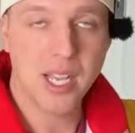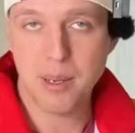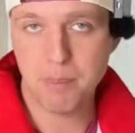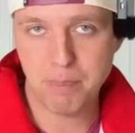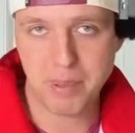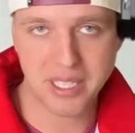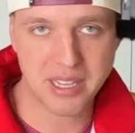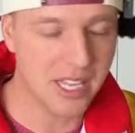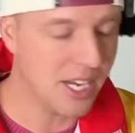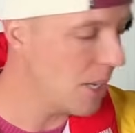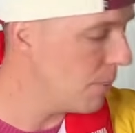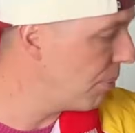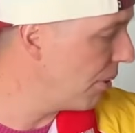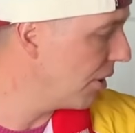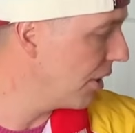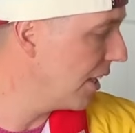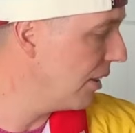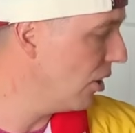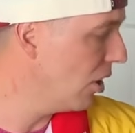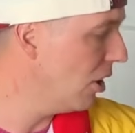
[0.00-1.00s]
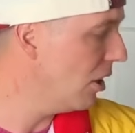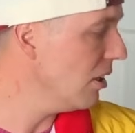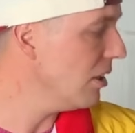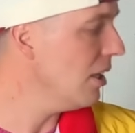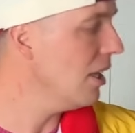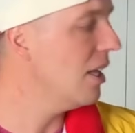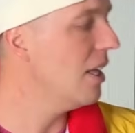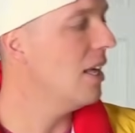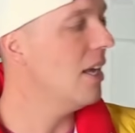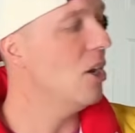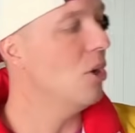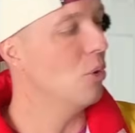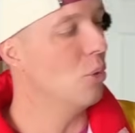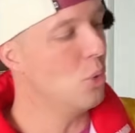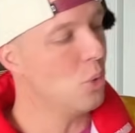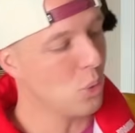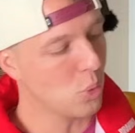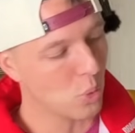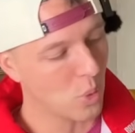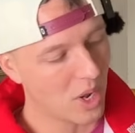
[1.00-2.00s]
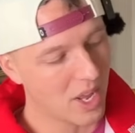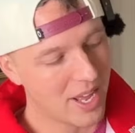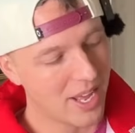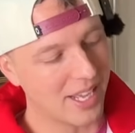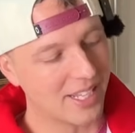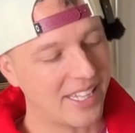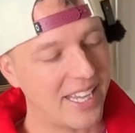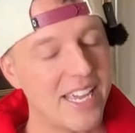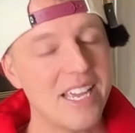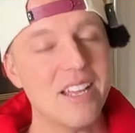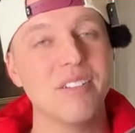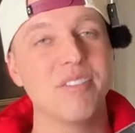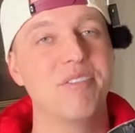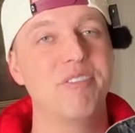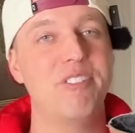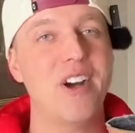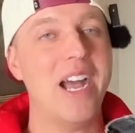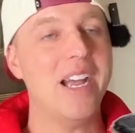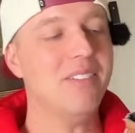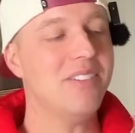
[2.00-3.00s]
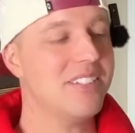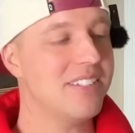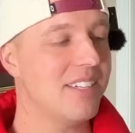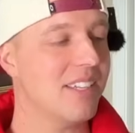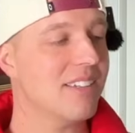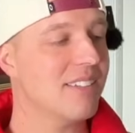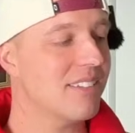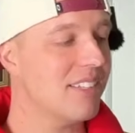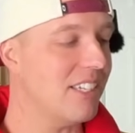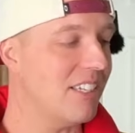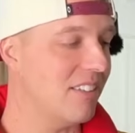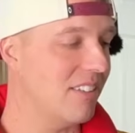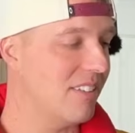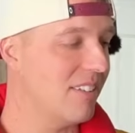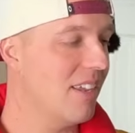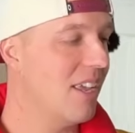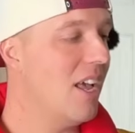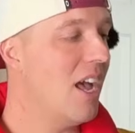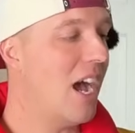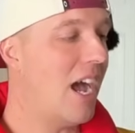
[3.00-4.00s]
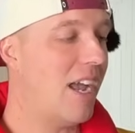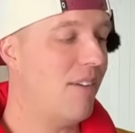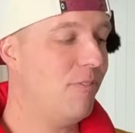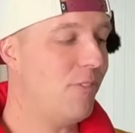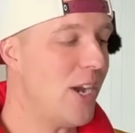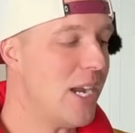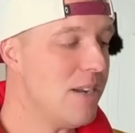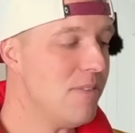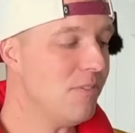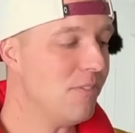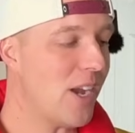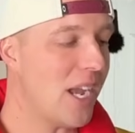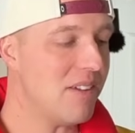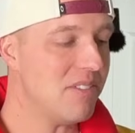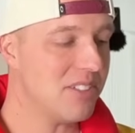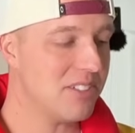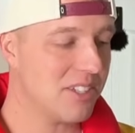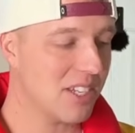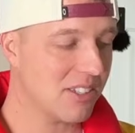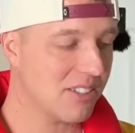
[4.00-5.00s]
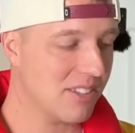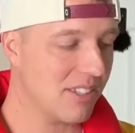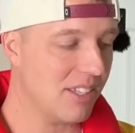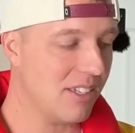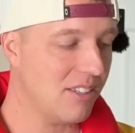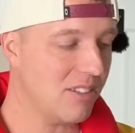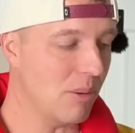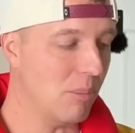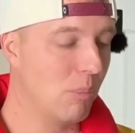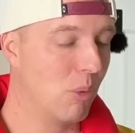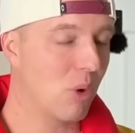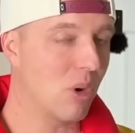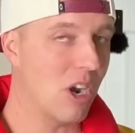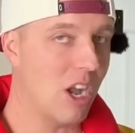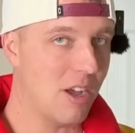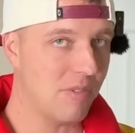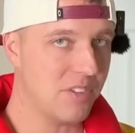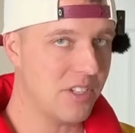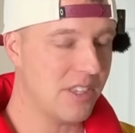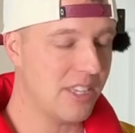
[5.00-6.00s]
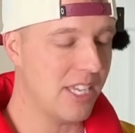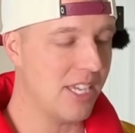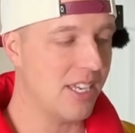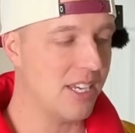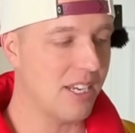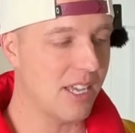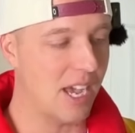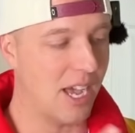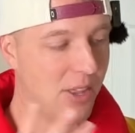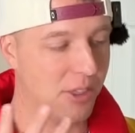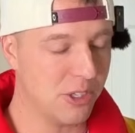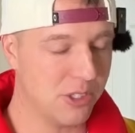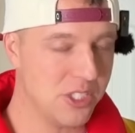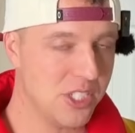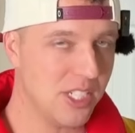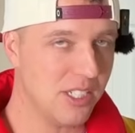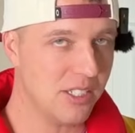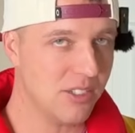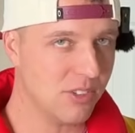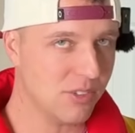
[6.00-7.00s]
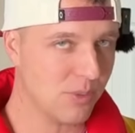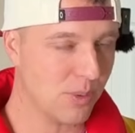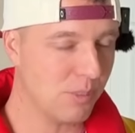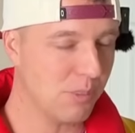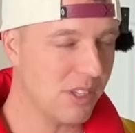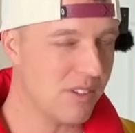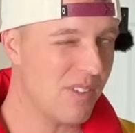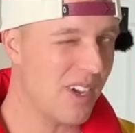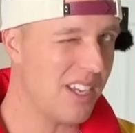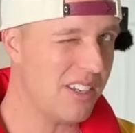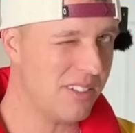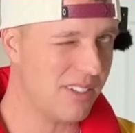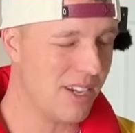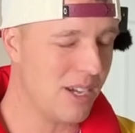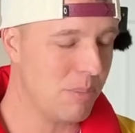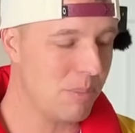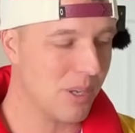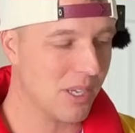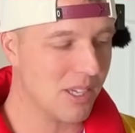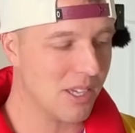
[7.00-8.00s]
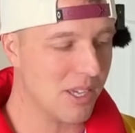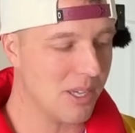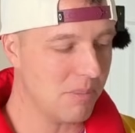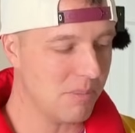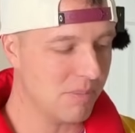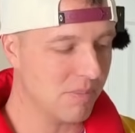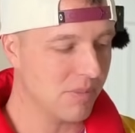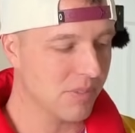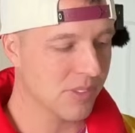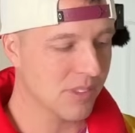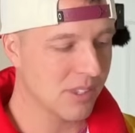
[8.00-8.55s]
Pick that up all day long. Ooh, again, 560s. I find 560s more often than other jeans from Levi's that I pick up.